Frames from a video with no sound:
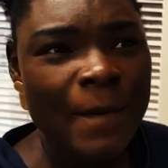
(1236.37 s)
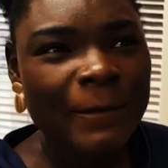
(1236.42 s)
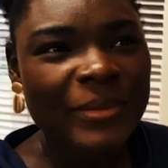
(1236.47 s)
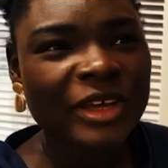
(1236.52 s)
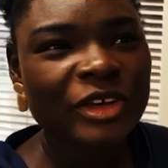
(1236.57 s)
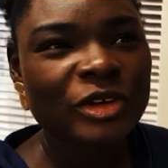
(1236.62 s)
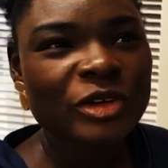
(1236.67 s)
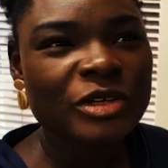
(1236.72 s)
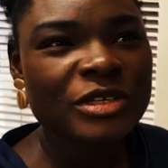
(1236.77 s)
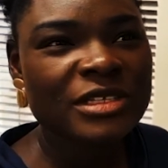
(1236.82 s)

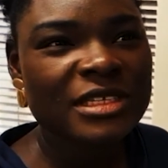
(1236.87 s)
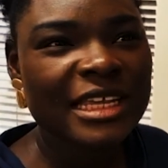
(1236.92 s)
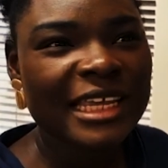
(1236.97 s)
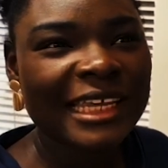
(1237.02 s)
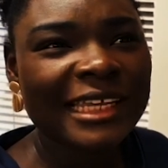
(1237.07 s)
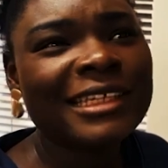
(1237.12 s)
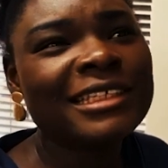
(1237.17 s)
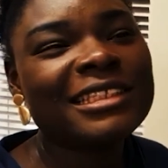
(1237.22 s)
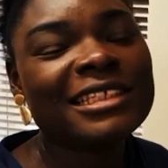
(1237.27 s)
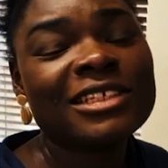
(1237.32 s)
because
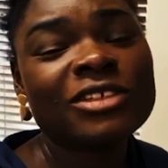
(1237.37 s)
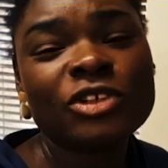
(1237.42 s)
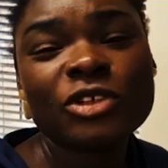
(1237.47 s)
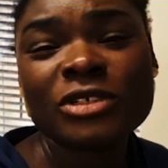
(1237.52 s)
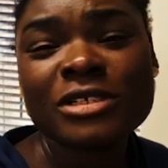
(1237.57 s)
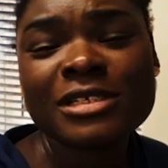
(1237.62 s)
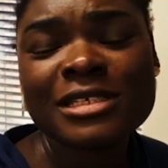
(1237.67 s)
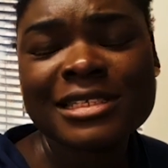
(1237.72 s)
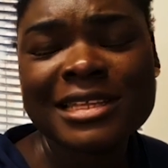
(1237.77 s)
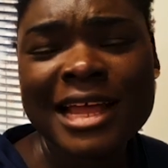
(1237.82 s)
he didn't
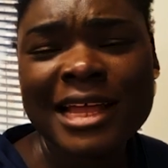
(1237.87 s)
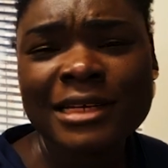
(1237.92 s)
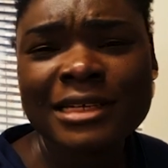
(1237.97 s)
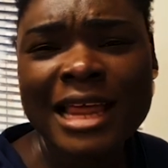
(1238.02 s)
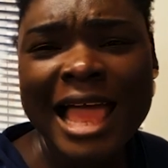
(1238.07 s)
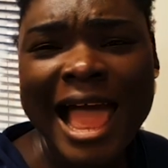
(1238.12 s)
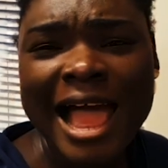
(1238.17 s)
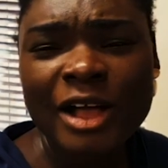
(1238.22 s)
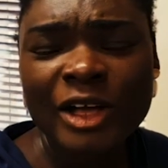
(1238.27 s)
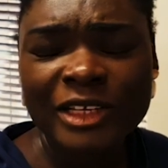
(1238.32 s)
understand
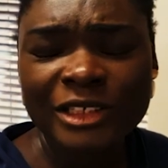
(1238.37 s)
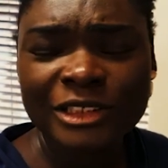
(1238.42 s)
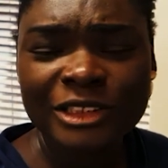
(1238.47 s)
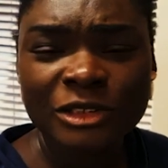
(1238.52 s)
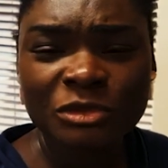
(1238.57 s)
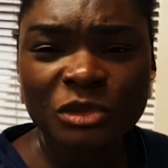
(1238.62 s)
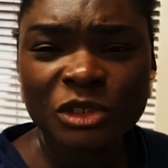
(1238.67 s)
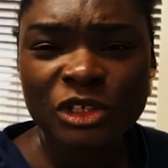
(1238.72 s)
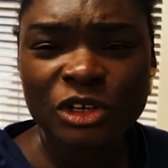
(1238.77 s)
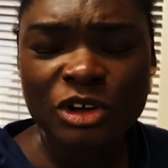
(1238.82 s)
how can
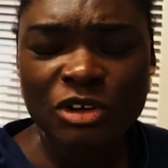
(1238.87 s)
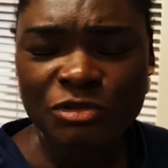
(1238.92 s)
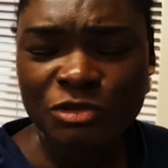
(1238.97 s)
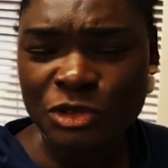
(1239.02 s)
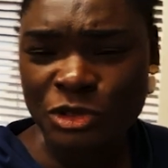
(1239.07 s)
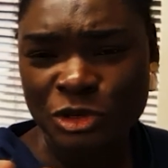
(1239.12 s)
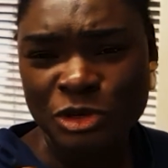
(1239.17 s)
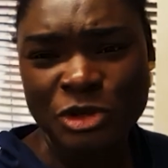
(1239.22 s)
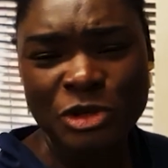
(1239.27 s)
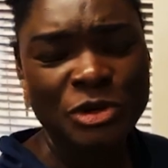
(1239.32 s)
someone love
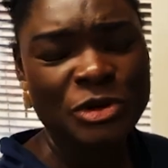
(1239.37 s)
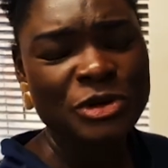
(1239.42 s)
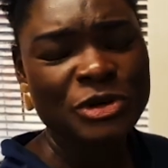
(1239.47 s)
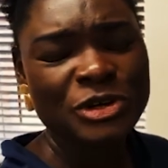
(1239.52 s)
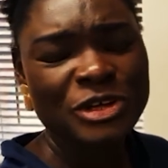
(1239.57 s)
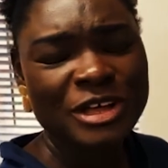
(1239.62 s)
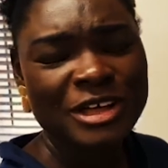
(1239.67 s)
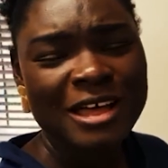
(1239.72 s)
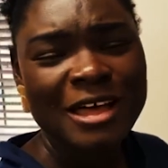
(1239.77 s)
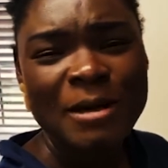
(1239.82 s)
to
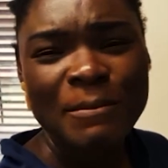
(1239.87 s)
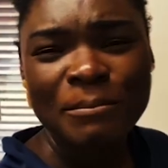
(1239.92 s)
cook